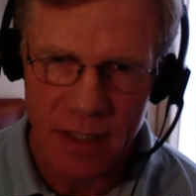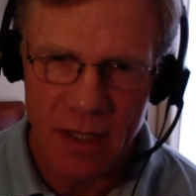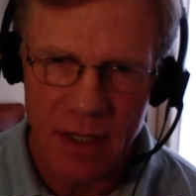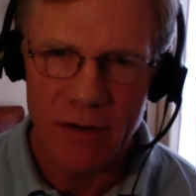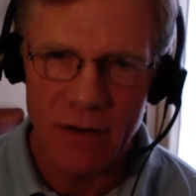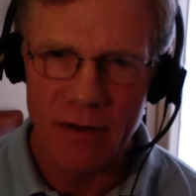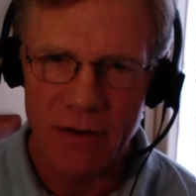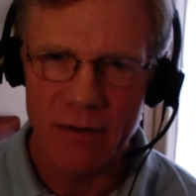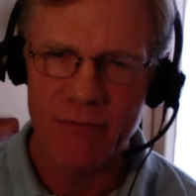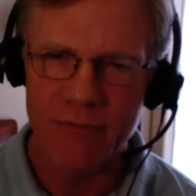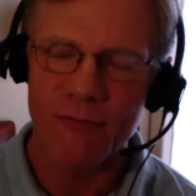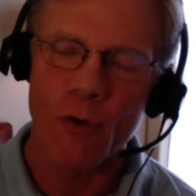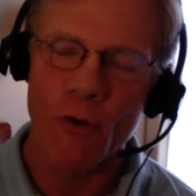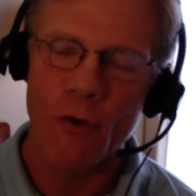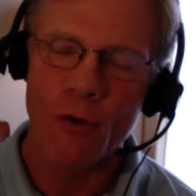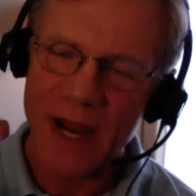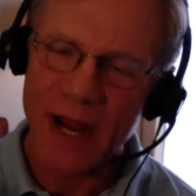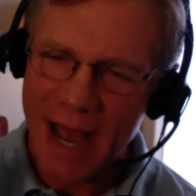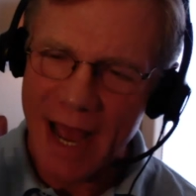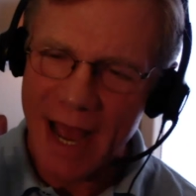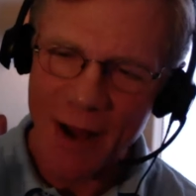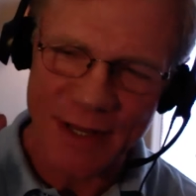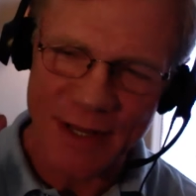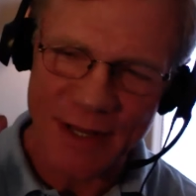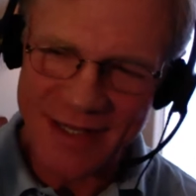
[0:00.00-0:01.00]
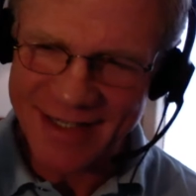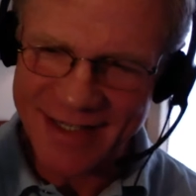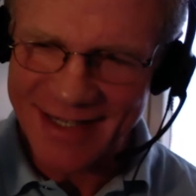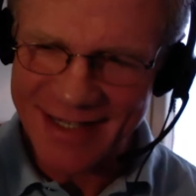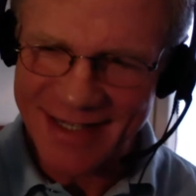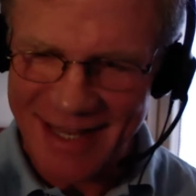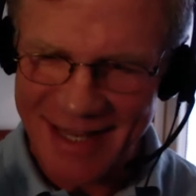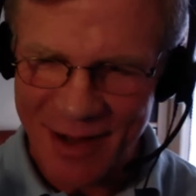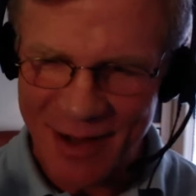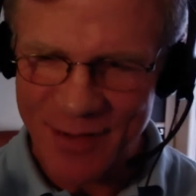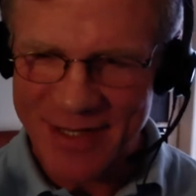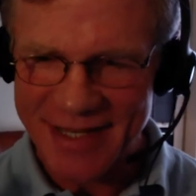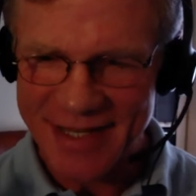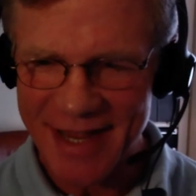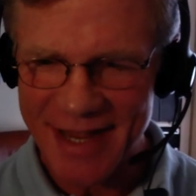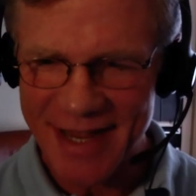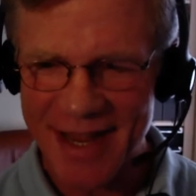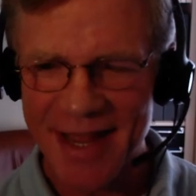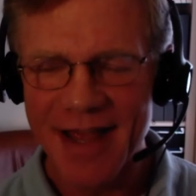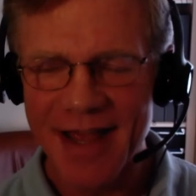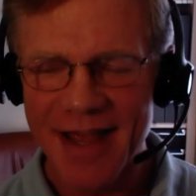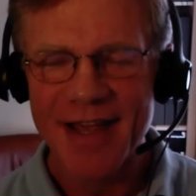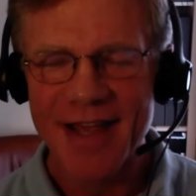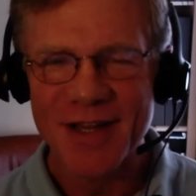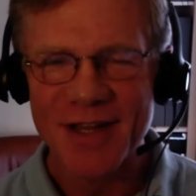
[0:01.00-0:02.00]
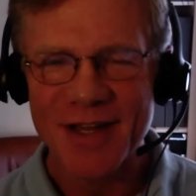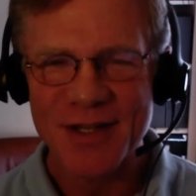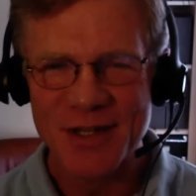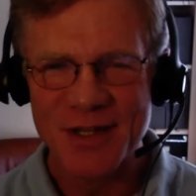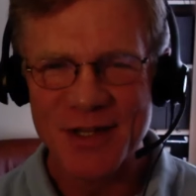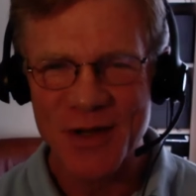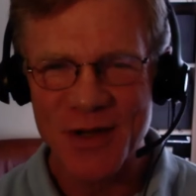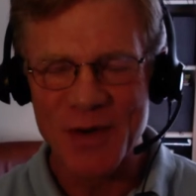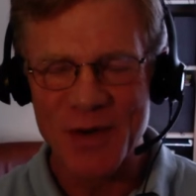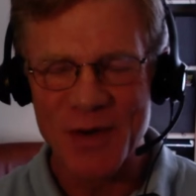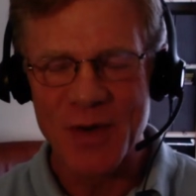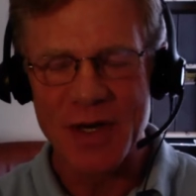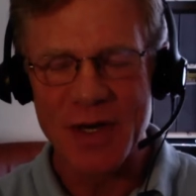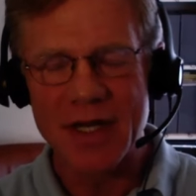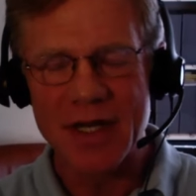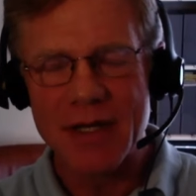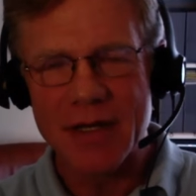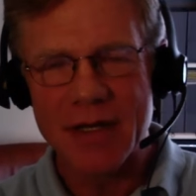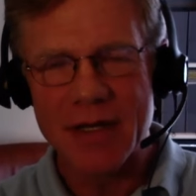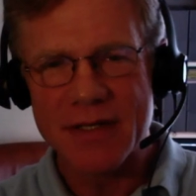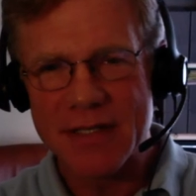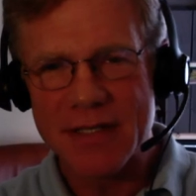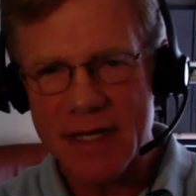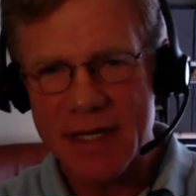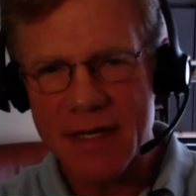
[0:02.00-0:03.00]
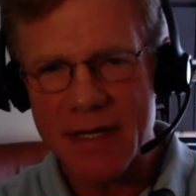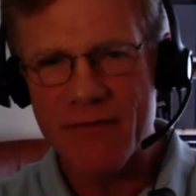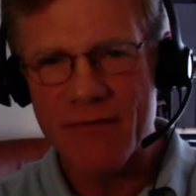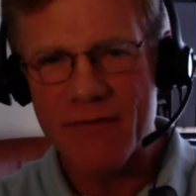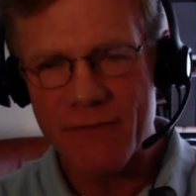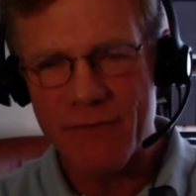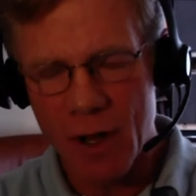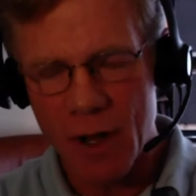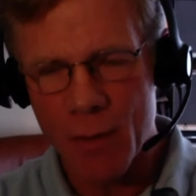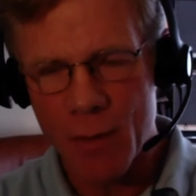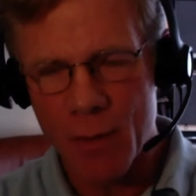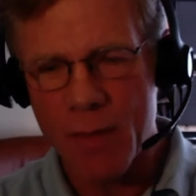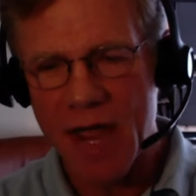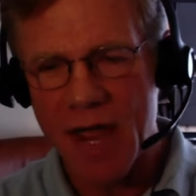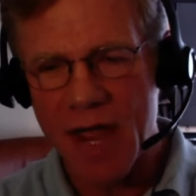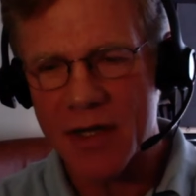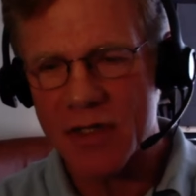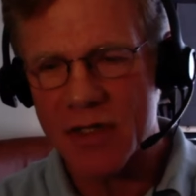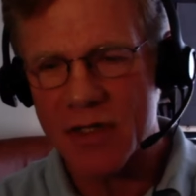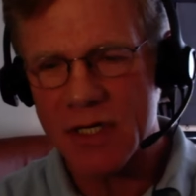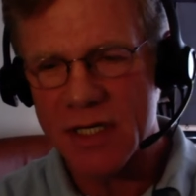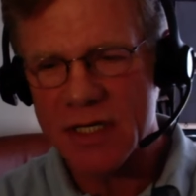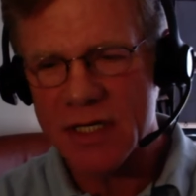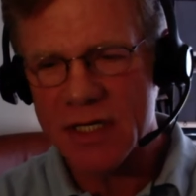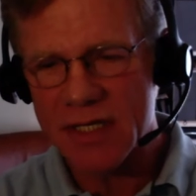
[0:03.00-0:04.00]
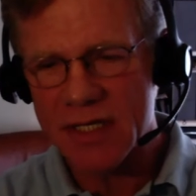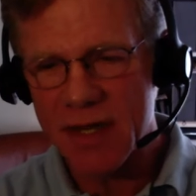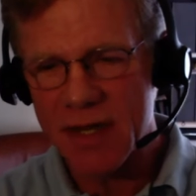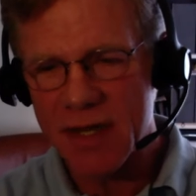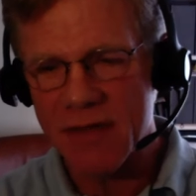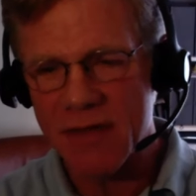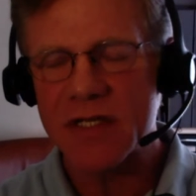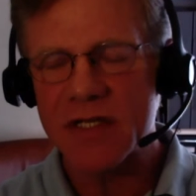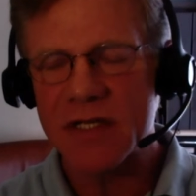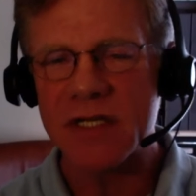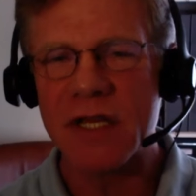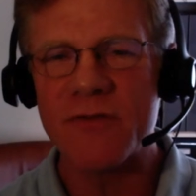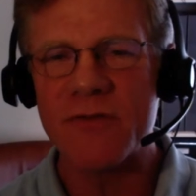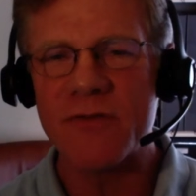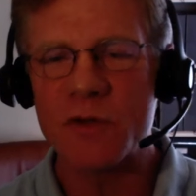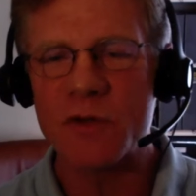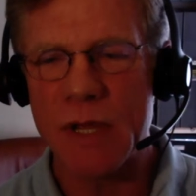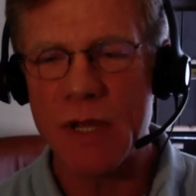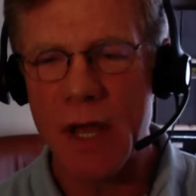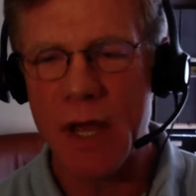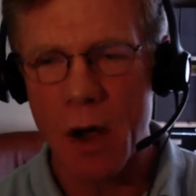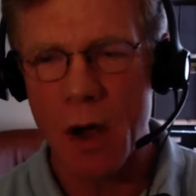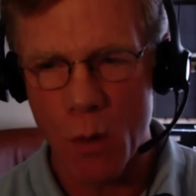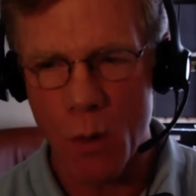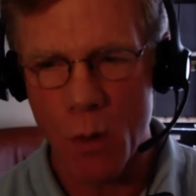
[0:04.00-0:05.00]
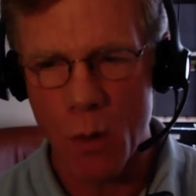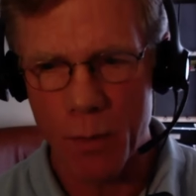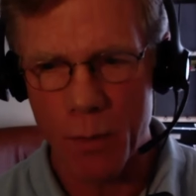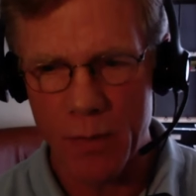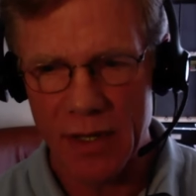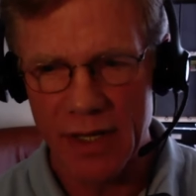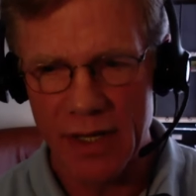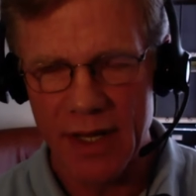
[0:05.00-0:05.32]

four counties, as they would say, to see the film. And she said, this gives me hope.